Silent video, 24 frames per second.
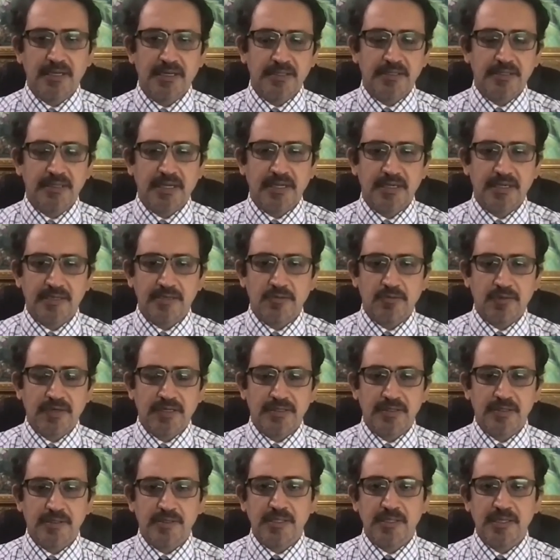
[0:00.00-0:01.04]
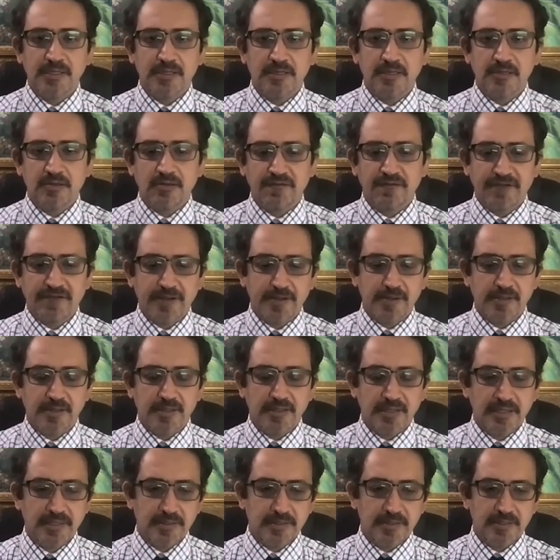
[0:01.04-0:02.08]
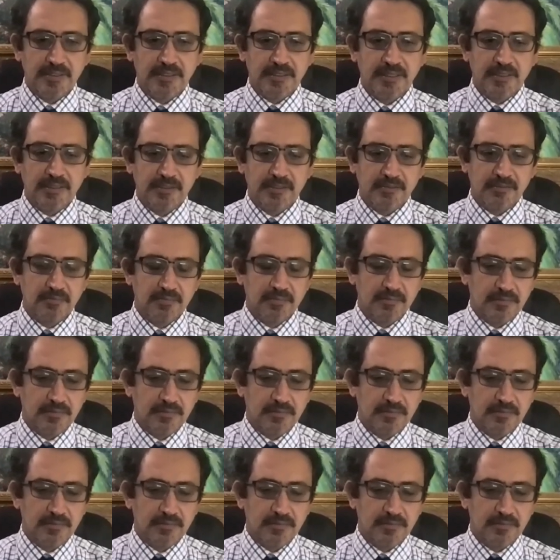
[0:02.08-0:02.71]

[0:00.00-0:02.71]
and that's why the centers of excellence such as